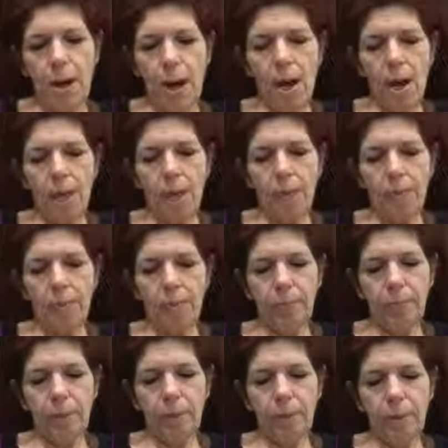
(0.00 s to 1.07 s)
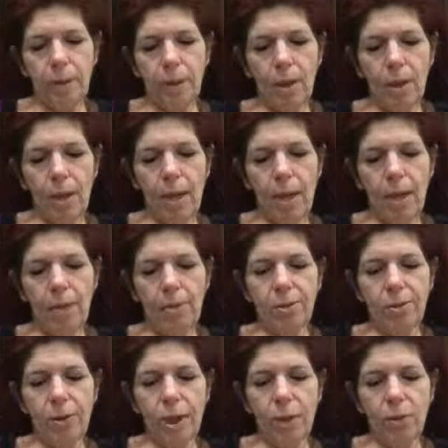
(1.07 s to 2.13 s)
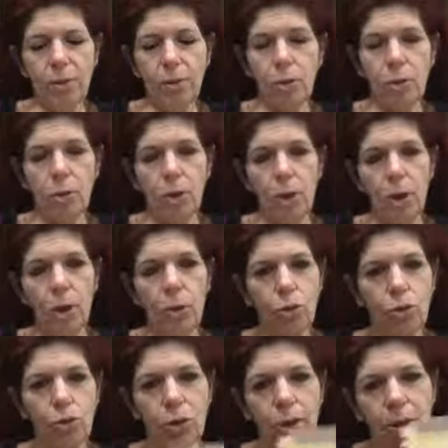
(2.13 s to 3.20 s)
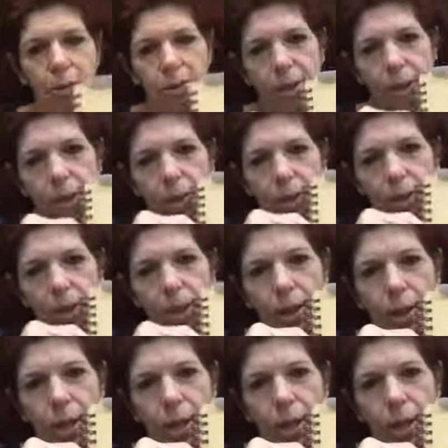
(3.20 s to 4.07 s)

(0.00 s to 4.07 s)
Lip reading: I hands down knew the ocean is here,